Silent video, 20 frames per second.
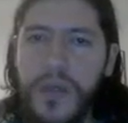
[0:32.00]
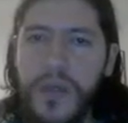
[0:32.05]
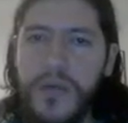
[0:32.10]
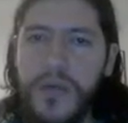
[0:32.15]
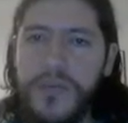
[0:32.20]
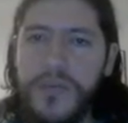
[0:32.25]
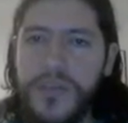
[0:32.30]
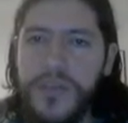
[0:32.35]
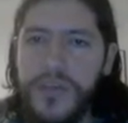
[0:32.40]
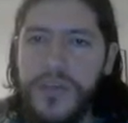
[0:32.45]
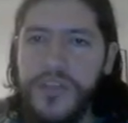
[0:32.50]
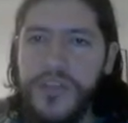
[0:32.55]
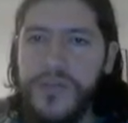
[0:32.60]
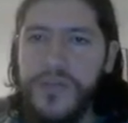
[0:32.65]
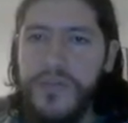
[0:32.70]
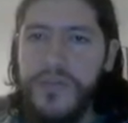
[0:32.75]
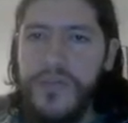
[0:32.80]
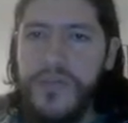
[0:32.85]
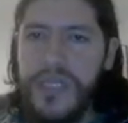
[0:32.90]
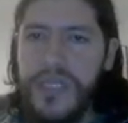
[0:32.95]
research
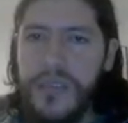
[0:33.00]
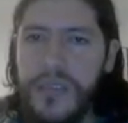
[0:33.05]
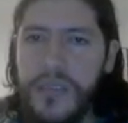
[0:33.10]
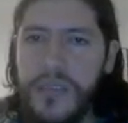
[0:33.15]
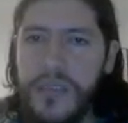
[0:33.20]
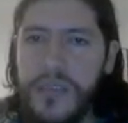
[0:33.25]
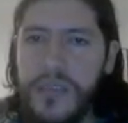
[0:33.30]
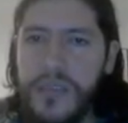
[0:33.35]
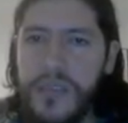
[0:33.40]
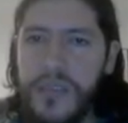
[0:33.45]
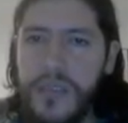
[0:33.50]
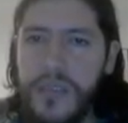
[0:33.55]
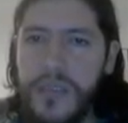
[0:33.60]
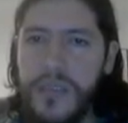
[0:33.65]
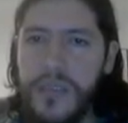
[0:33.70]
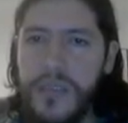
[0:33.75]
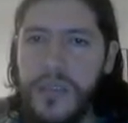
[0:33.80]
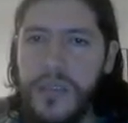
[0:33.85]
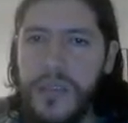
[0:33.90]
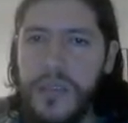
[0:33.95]
method
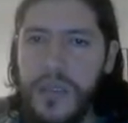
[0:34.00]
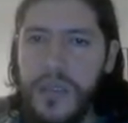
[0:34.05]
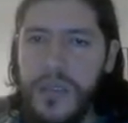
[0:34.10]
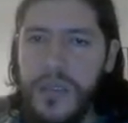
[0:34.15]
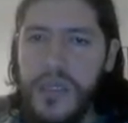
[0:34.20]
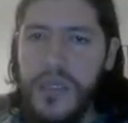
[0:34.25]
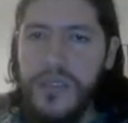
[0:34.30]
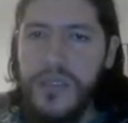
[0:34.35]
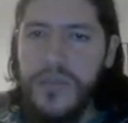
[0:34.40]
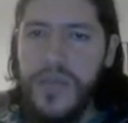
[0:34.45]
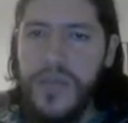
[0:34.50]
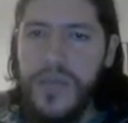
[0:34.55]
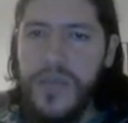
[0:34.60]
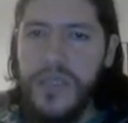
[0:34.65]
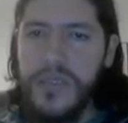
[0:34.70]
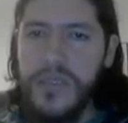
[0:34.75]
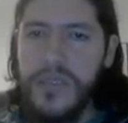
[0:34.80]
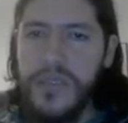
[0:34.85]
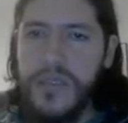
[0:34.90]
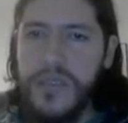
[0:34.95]
and
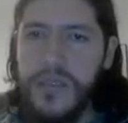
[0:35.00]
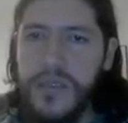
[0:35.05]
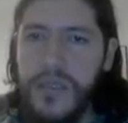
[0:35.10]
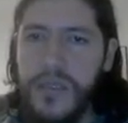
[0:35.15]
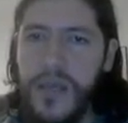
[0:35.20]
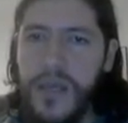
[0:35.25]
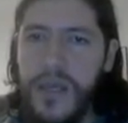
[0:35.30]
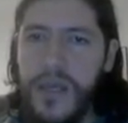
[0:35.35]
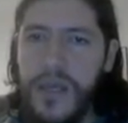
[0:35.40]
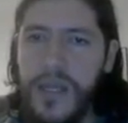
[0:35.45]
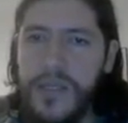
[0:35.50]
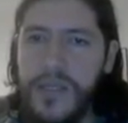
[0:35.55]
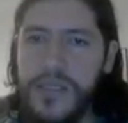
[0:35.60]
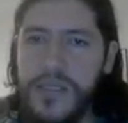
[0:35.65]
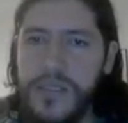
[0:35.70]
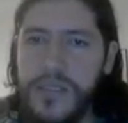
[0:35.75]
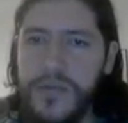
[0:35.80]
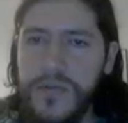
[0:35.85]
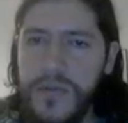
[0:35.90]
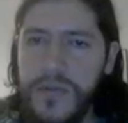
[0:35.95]
instruments, data
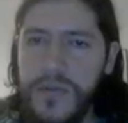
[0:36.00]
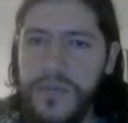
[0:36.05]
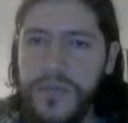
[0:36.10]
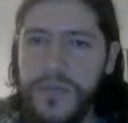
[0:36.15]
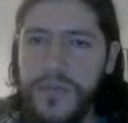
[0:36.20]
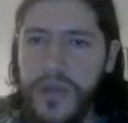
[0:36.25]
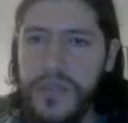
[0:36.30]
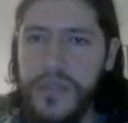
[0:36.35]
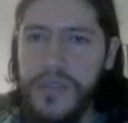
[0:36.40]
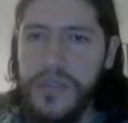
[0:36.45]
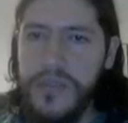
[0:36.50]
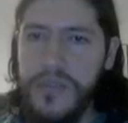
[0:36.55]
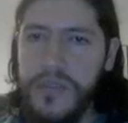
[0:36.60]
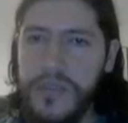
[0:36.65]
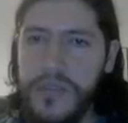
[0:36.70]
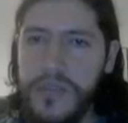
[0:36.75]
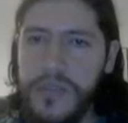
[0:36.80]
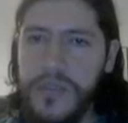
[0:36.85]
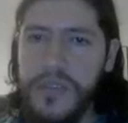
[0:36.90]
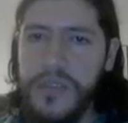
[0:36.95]
analysis and
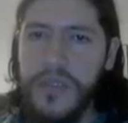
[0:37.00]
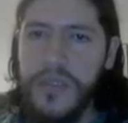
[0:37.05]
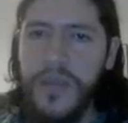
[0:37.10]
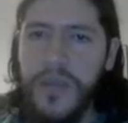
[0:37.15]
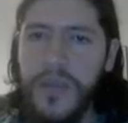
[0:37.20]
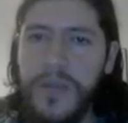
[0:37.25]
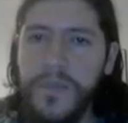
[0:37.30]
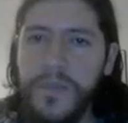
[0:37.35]
procedures,